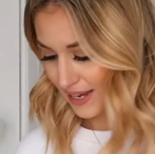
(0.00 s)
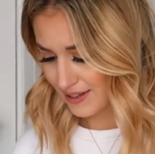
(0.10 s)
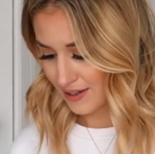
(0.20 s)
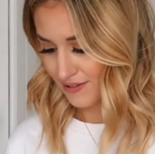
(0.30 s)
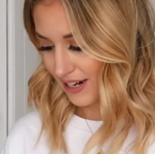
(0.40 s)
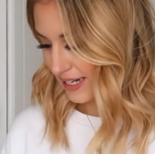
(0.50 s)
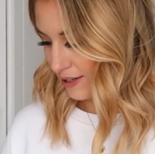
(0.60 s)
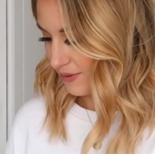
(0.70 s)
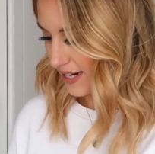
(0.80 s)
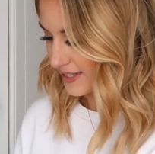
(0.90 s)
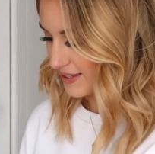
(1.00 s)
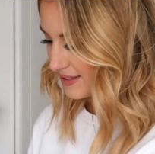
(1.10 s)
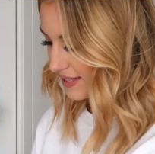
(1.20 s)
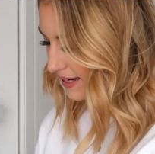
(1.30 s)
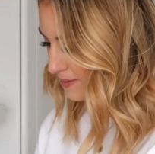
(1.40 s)
make great little
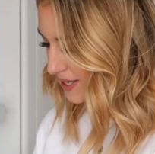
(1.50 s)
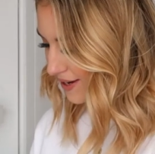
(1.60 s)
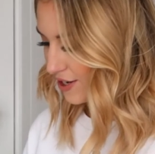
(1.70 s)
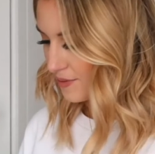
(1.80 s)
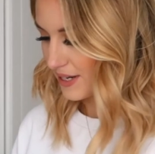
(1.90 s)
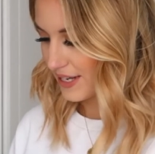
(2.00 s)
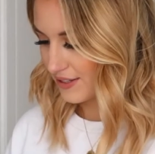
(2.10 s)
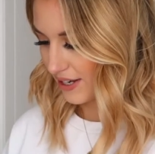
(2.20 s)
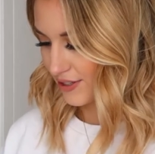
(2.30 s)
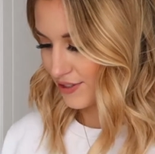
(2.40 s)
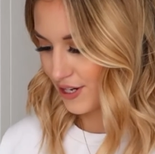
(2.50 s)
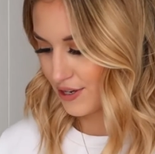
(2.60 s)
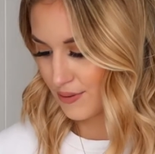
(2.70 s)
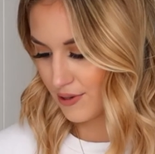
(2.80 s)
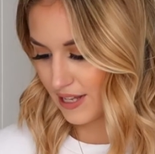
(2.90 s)
presents, and let me open it so I can show
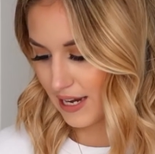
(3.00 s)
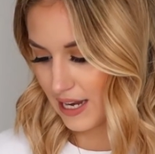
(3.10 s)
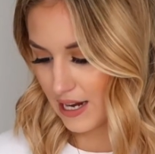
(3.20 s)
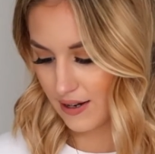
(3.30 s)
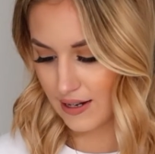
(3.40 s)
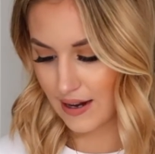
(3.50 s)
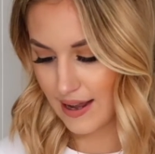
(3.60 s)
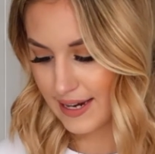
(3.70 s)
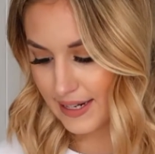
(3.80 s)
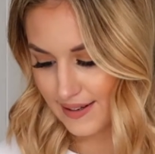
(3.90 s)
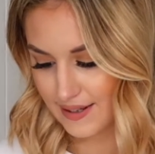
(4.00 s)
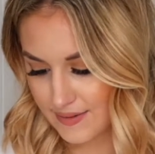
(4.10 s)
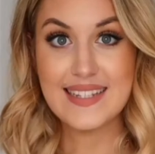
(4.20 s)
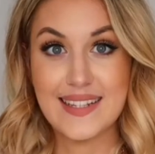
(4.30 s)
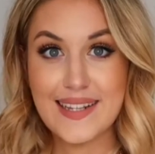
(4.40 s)
you what they look like.
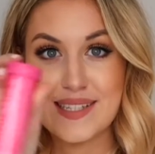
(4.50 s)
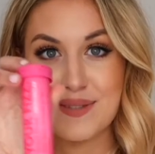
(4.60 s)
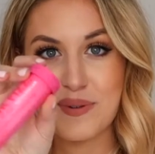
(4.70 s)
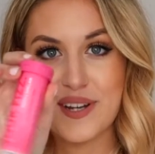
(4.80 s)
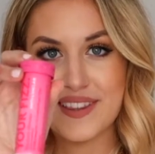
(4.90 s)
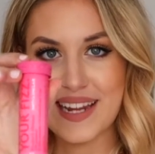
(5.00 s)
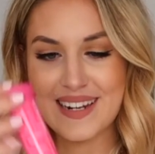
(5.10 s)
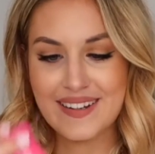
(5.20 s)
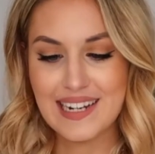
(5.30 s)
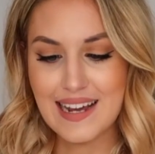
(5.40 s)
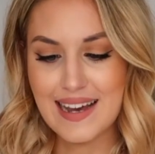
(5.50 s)
So this is what they look